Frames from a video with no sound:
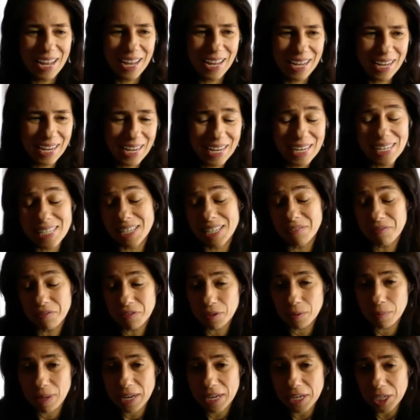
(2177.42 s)
is
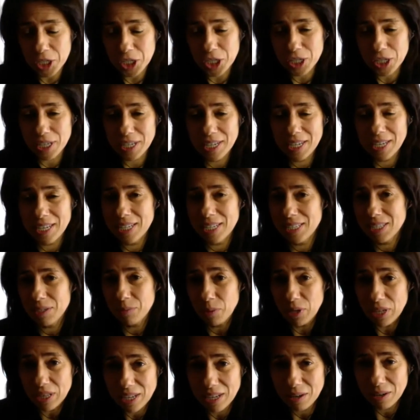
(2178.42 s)
inflammation, is
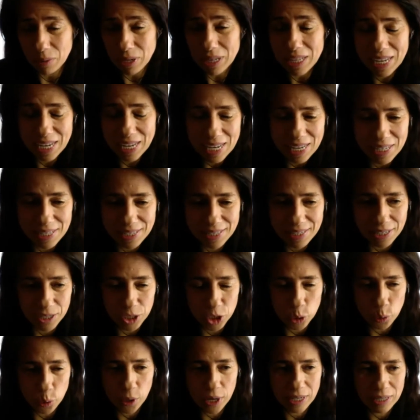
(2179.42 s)
really is the
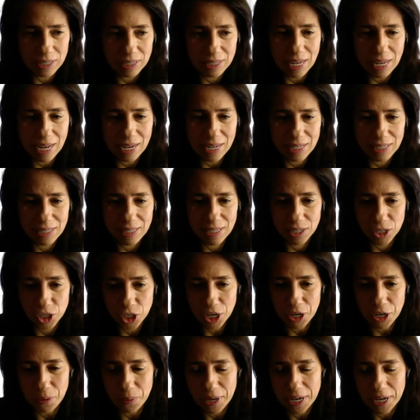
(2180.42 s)
joint that is
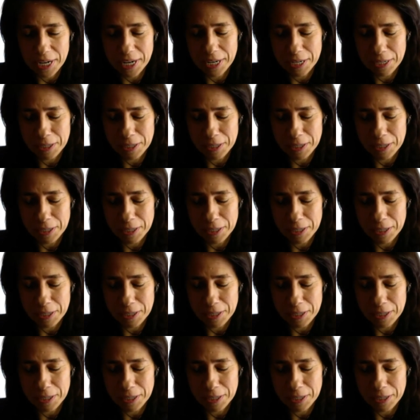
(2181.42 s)
degenerating.